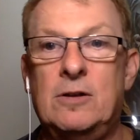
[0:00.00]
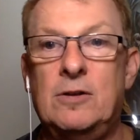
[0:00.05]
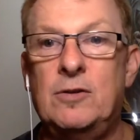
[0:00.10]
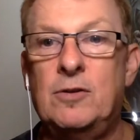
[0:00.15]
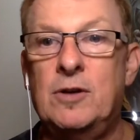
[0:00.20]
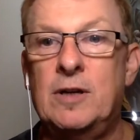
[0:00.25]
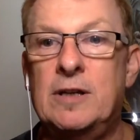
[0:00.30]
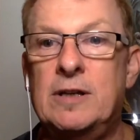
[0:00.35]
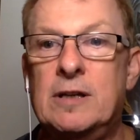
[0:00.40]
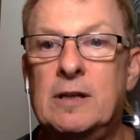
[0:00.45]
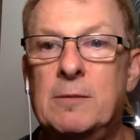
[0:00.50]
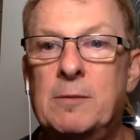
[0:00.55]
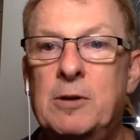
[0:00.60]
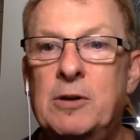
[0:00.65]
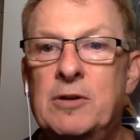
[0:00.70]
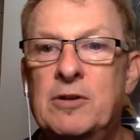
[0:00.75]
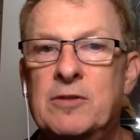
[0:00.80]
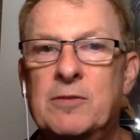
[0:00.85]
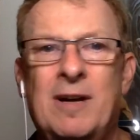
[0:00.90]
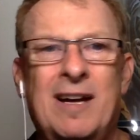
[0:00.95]
You can do it on the
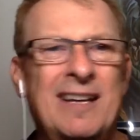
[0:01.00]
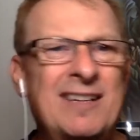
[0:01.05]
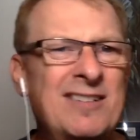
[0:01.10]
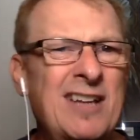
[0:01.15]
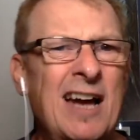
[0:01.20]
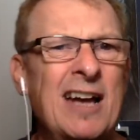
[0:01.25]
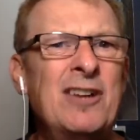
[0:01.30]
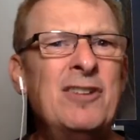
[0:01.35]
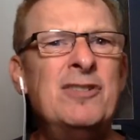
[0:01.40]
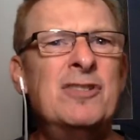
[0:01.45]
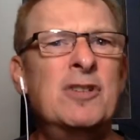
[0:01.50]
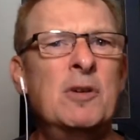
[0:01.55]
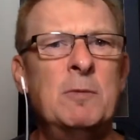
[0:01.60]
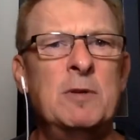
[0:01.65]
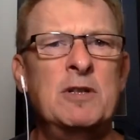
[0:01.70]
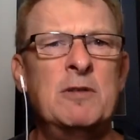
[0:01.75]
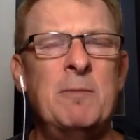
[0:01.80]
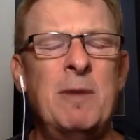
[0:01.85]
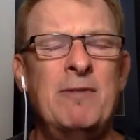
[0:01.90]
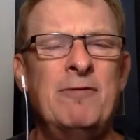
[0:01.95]
computer as well. I, I do
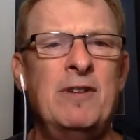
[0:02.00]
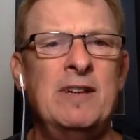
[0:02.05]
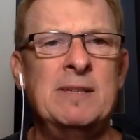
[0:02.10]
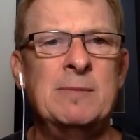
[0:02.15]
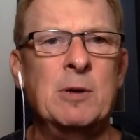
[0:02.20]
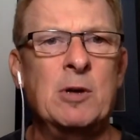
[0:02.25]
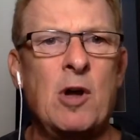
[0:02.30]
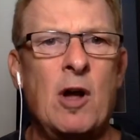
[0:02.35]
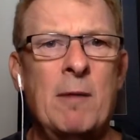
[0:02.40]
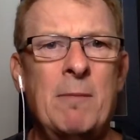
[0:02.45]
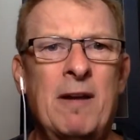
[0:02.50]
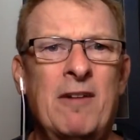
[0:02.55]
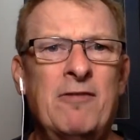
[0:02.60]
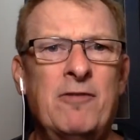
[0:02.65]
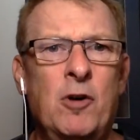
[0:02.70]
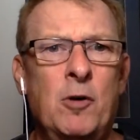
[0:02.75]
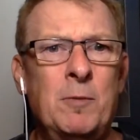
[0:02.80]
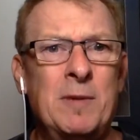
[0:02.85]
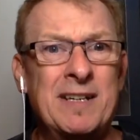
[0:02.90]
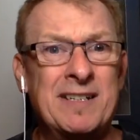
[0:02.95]
so much of my Facebook on my
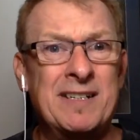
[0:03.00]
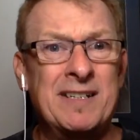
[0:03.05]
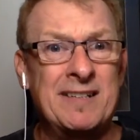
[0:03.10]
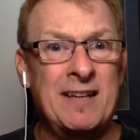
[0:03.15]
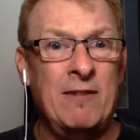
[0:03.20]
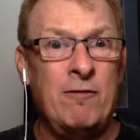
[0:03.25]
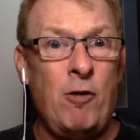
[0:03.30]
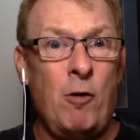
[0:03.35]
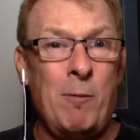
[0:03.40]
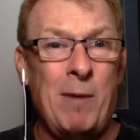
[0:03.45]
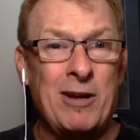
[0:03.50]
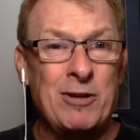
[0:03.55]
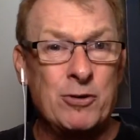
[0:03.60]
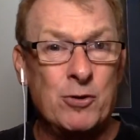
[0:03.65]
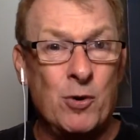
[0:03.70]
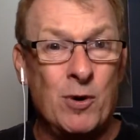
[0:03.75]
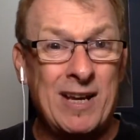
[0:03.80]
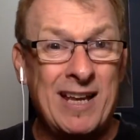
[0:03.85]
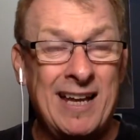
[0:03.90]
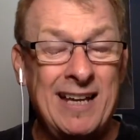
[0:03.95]
phone because I have all my
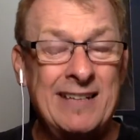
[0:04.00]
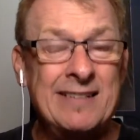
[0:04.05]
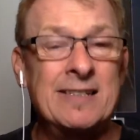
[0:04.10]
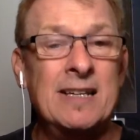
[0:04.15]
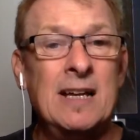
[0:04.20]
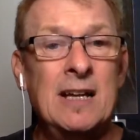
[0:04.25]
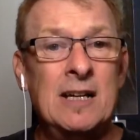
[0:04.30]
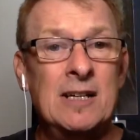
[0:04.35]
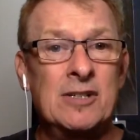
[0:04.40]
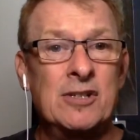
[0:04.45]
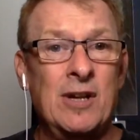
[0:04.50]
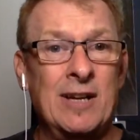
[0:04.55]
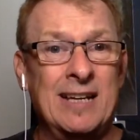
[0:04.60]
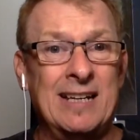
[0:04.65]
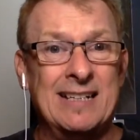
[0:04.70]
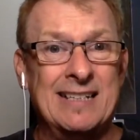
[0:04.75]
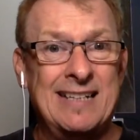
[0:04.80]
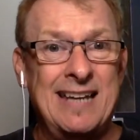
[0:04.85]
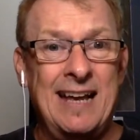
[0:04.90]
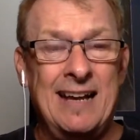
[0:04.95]
shortcuts, so I
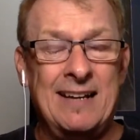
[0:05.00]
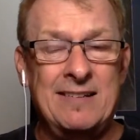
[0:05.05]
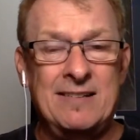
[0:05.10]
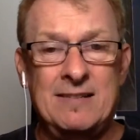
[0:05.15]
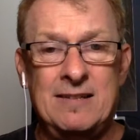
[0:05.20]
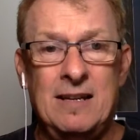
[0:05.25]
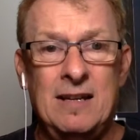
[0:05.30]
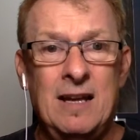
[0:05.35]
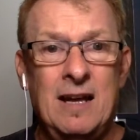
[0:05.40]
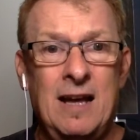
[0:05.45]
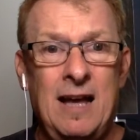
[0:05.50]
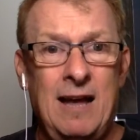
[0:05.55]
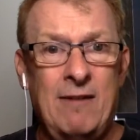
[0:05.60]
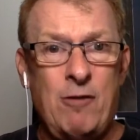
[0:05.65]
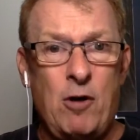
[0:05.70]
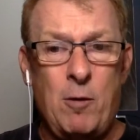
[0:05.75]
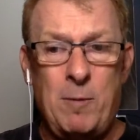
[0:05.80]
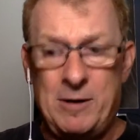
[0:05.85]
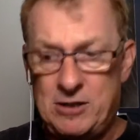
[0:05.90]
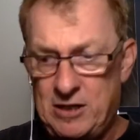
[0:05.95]
can text. I have
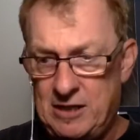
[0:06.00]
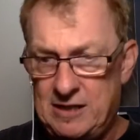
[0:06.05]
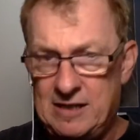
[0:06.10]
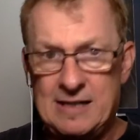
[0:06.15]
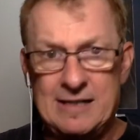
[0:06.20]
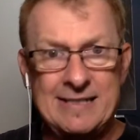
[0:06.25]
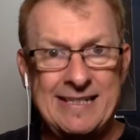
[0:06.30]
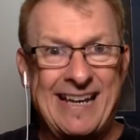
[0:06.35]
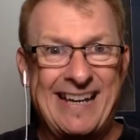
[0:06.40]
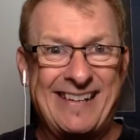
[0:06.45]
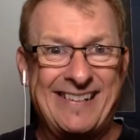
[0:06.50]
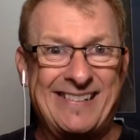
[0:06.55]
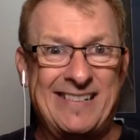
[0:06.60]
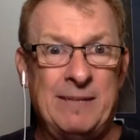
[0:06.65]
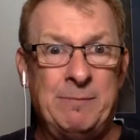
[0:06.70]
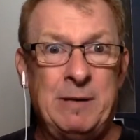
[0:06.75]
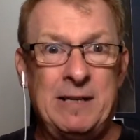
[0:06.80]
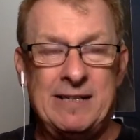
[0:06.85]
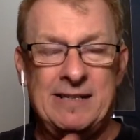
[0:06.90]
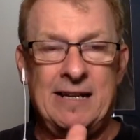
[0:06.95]
a whole bunch of text
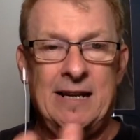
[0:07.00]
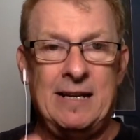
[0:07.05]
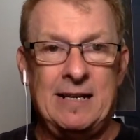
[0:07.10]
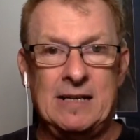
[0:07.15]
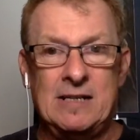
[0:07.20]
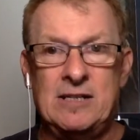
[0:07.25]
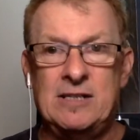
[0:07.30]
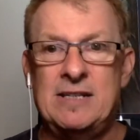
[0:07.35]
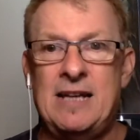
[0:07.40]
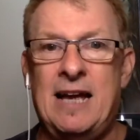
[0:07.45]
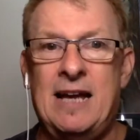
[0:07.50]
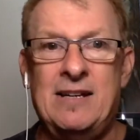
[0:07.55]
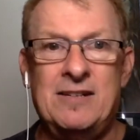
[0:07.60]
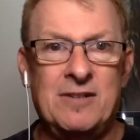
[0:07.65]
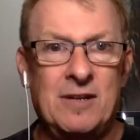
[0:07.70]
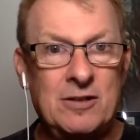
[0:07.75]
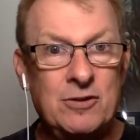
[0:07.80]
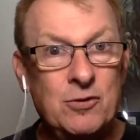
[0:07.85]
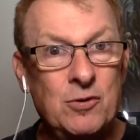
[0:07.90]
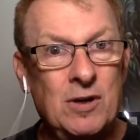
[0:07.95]
snippets that I can just add.
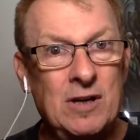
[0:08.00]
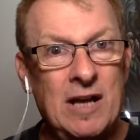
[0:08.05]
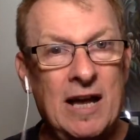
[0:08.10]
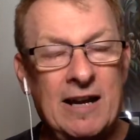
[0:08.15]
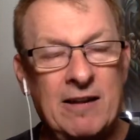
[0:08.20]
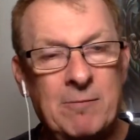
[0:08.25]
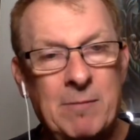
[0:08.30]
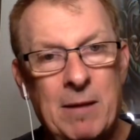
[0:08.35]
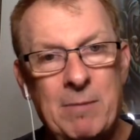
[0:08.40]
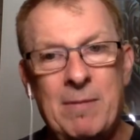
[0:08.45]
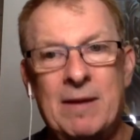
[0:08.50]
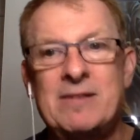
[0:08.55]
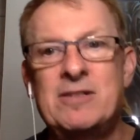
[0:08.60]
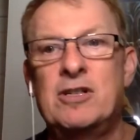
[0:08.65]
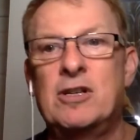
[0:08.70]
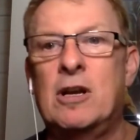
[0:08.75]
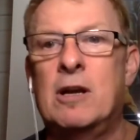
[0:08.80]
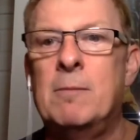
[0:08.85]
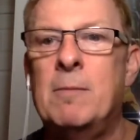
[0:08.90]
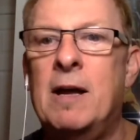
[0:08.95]
So I do a lot of my
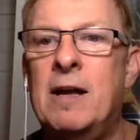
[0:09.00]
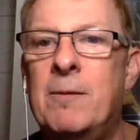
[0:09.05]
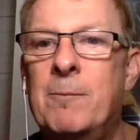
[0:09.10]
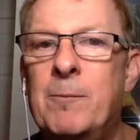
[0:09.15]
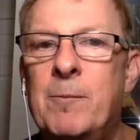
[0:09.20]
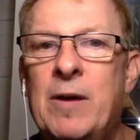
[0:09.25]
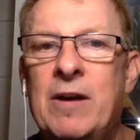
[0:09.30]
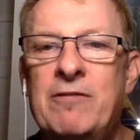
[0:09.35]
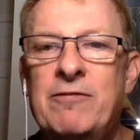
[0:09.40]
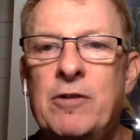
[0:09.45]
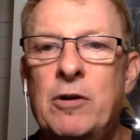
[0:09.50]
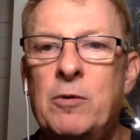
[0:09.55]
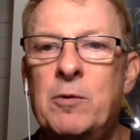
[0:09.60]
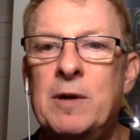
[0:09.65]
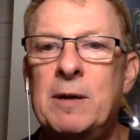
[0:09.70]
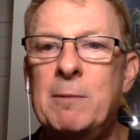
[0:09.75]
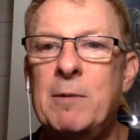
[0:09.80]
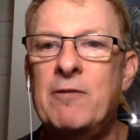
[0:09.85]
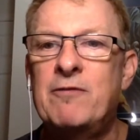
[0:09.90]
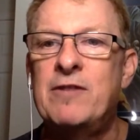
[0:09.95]
messaging on my my phone
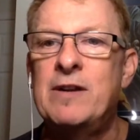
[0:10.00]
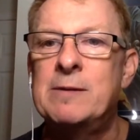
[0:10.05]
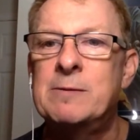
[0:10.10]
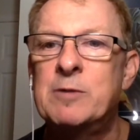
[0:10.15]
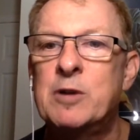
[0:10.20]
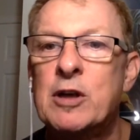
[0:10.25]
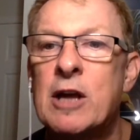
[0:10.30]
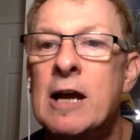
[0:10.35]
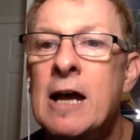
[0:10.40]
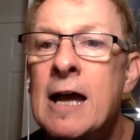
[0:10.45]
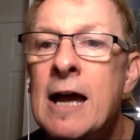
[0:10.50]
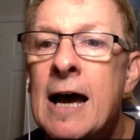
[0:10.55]
when I'm on Facebook.